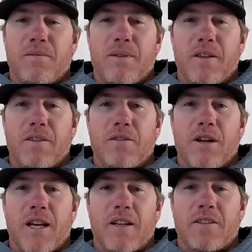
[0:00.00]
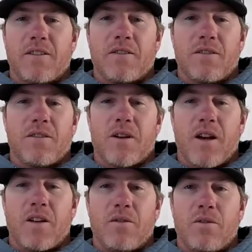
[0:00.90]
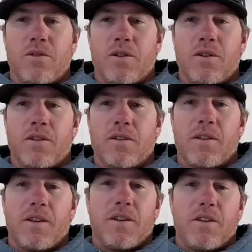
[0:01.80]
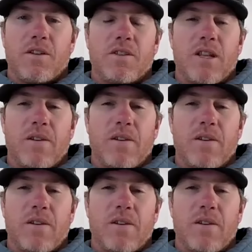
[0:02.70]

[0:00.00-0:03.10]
make the drag sizzle in the rod holder. You just